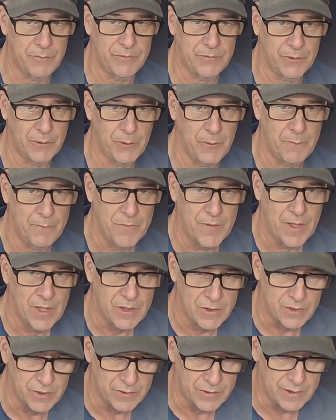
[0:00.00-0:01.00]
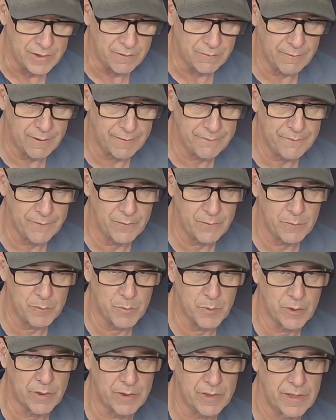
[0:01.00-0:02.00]
So you need a reference
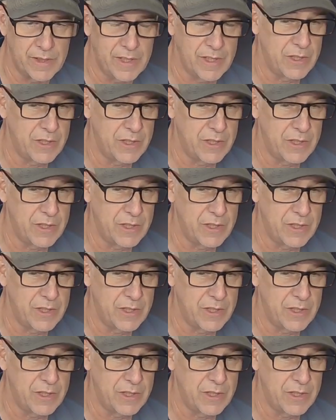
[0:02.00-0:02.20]
book.